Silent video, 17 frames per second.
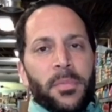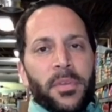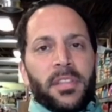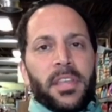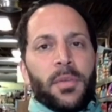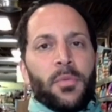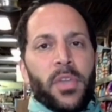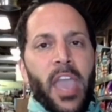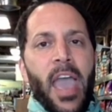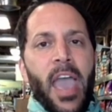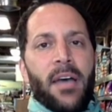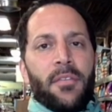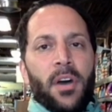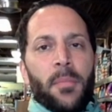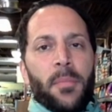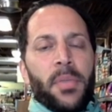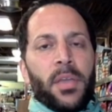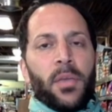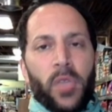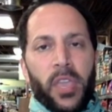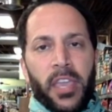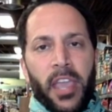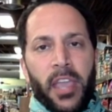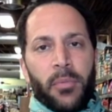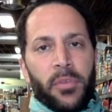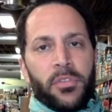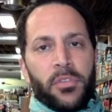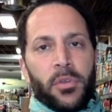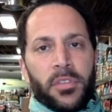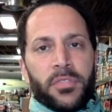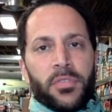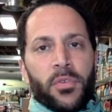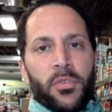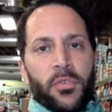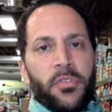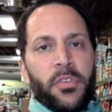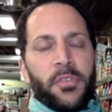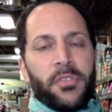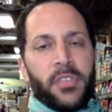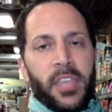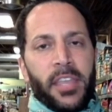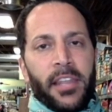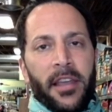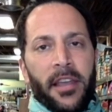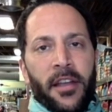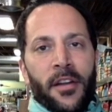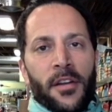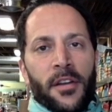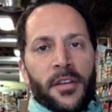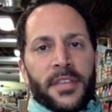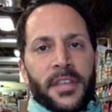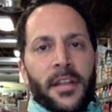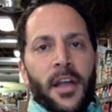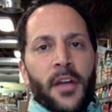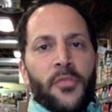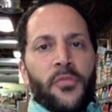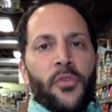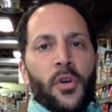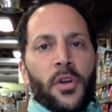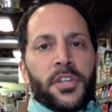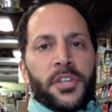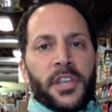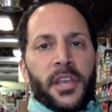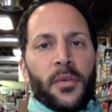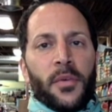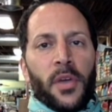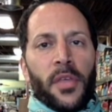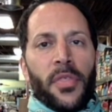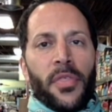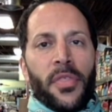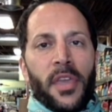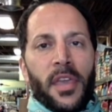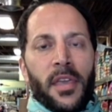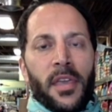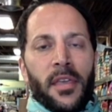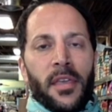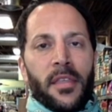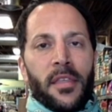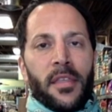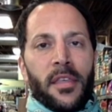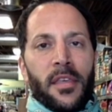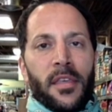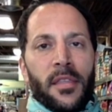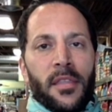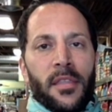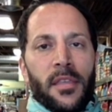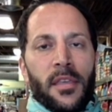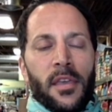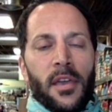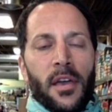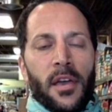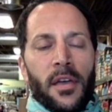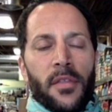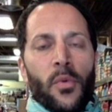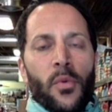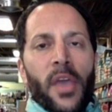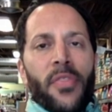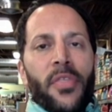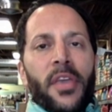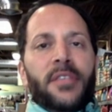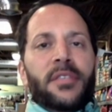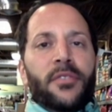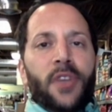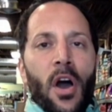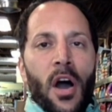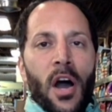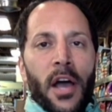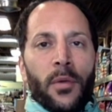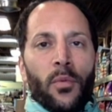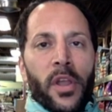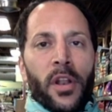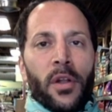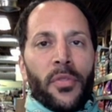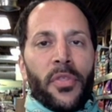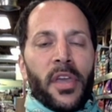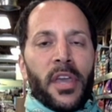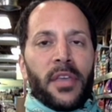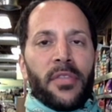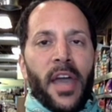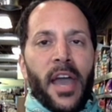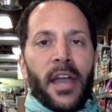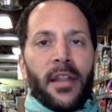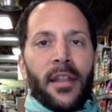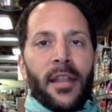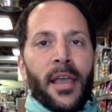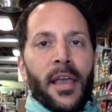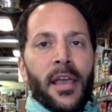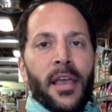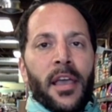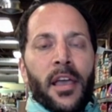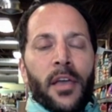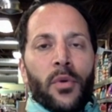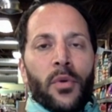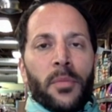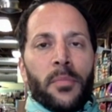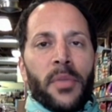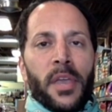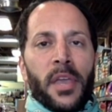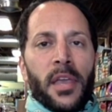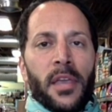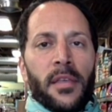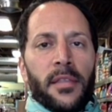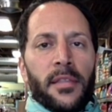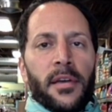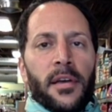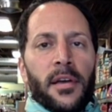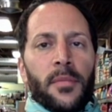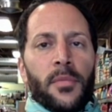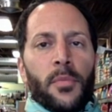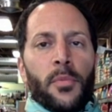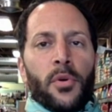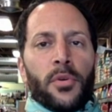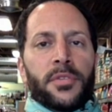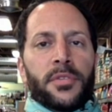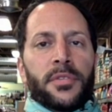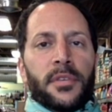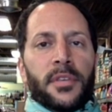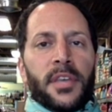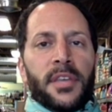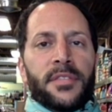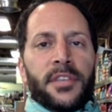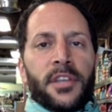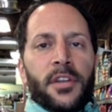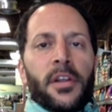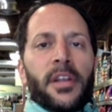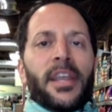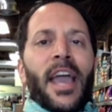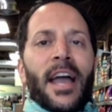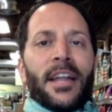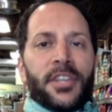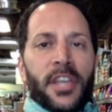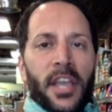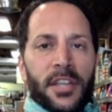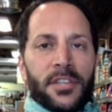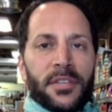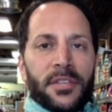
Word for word: we have a big weekend. We've been doing this for over 15 years, and unfortunately, with the the, the, uh, the way things have gone, we don't think that it would be the, the most considerate and conscientious